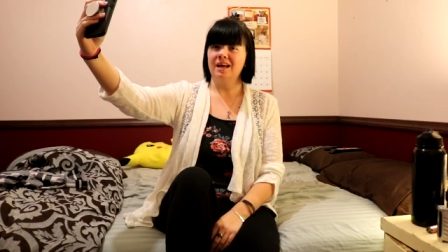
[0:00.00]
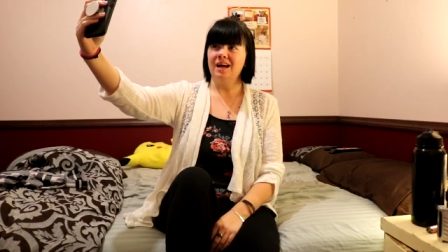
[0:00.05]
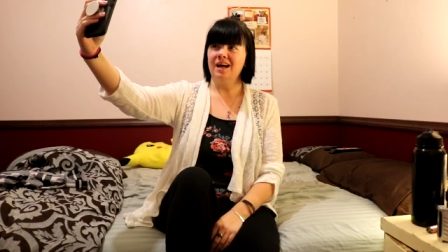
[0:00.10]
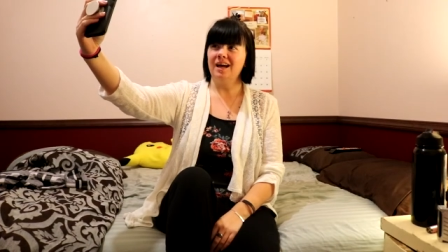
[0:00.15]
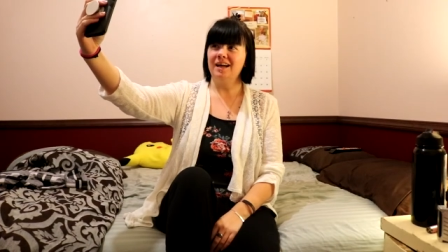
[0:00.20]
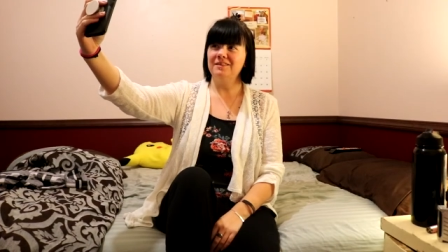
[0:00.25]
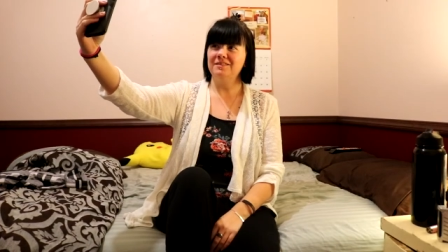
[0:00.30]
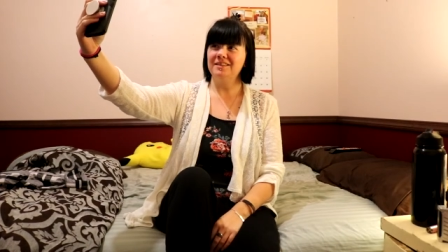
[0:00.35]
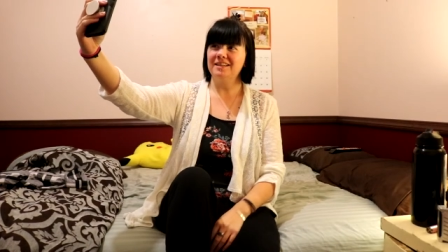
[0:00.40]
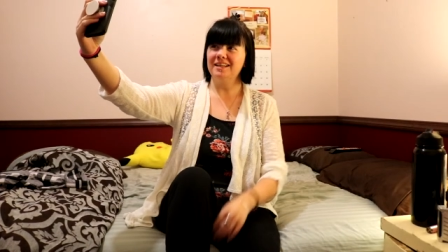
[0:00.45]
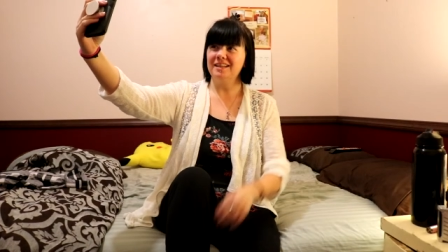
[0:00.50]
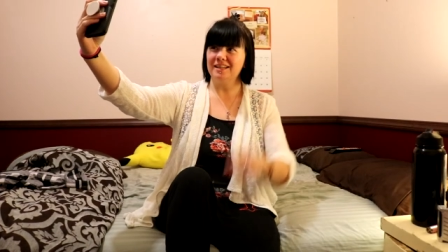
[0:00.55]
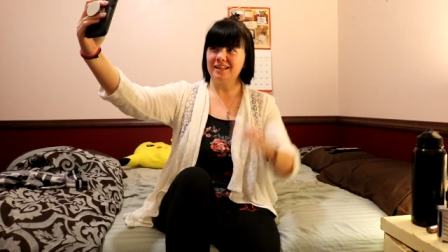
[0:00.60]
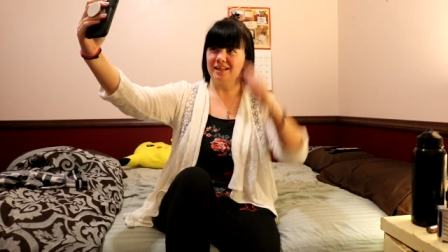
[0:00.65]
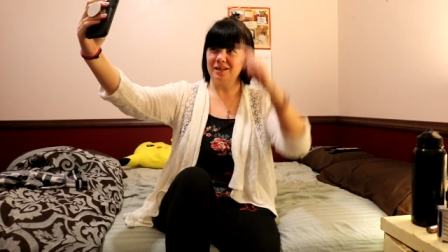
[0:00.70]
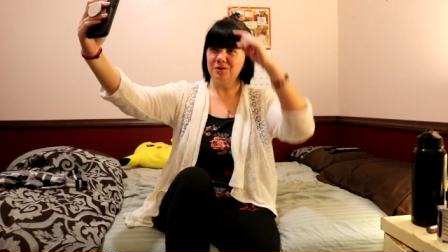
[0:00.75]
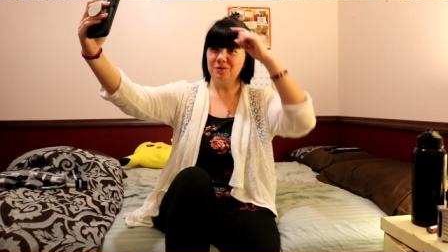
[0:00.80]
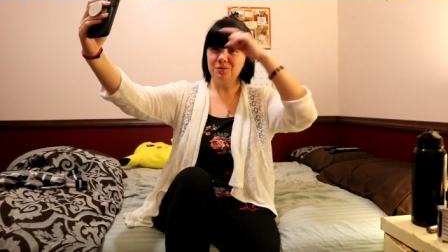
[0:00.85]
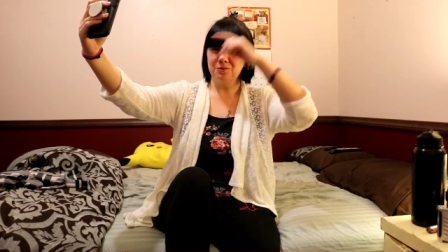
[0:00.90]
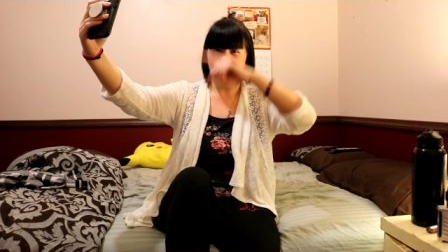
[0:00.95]
I have to get it
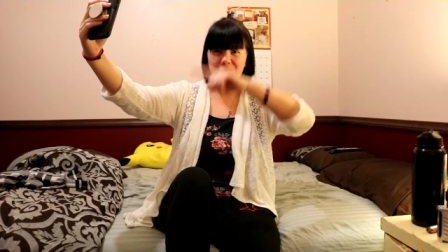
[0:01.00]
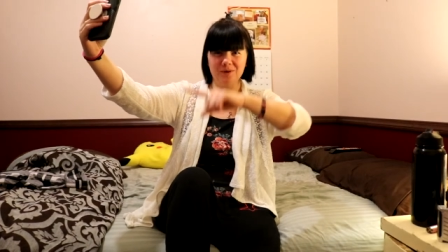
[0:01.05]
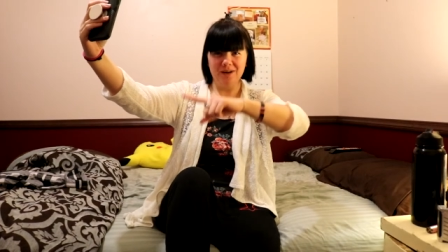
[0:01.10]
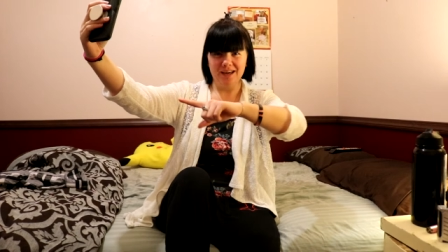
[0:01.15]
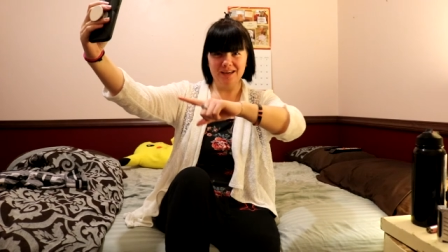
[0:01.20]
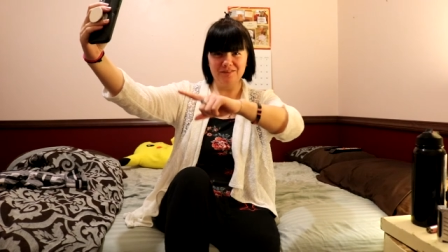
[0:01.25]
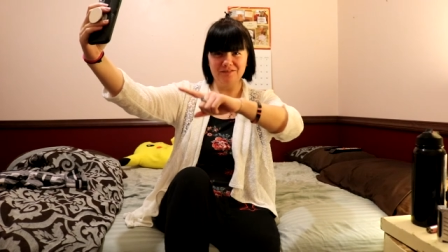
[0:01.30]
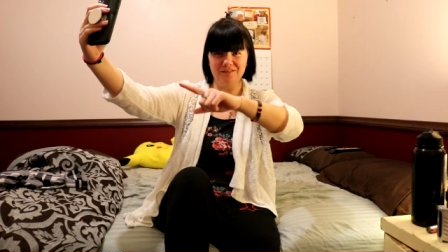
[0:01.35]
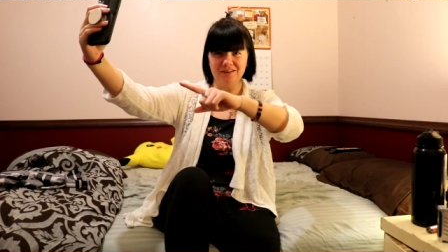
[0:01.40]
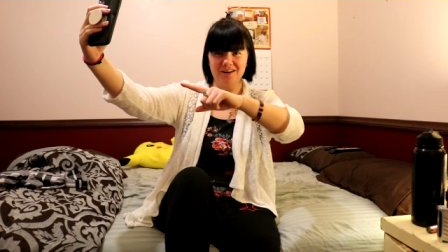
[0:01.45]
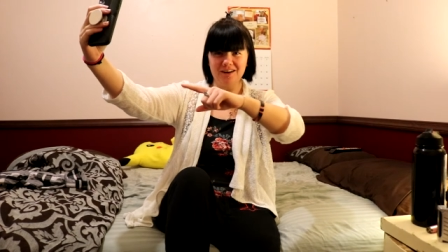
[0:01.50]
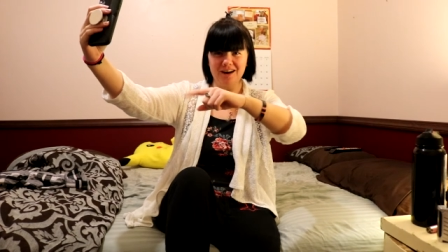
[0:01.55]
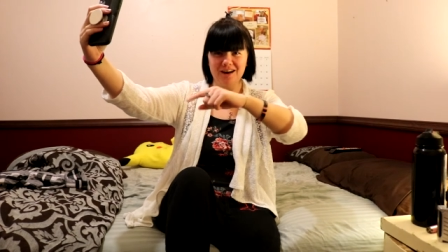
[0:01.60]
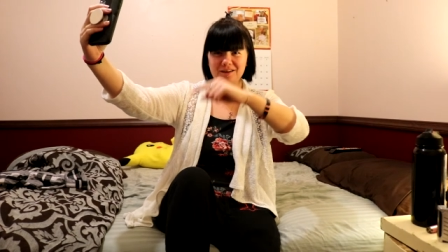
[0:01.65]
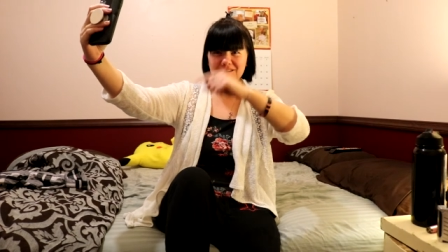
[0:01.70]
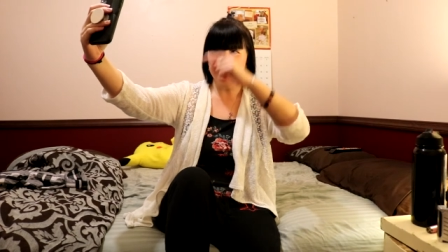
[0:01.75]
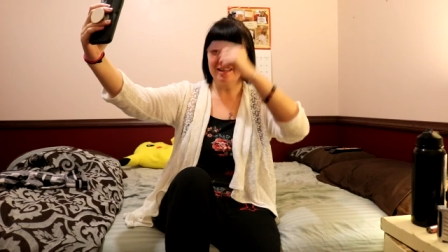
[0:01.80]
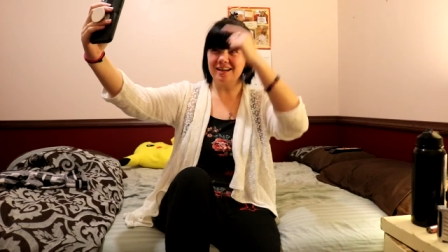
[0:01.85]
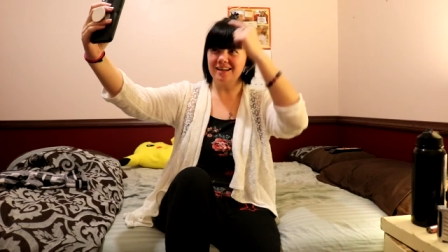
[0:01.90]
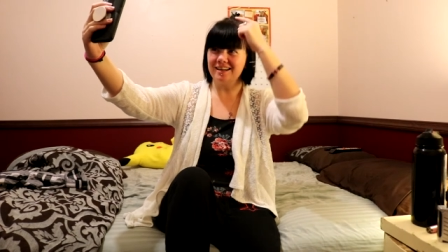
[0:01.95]
like way far
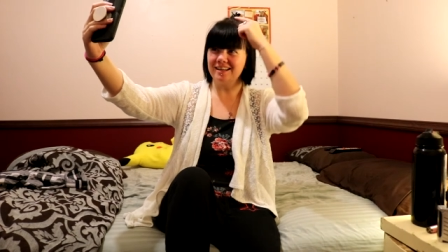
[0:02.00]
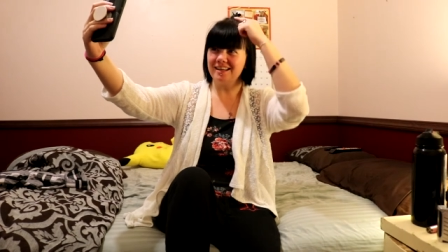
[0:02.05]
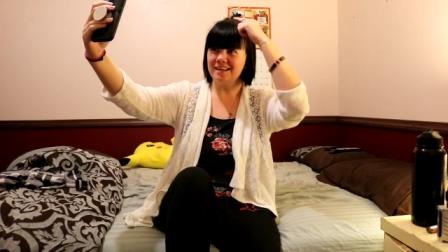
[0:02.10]
out there to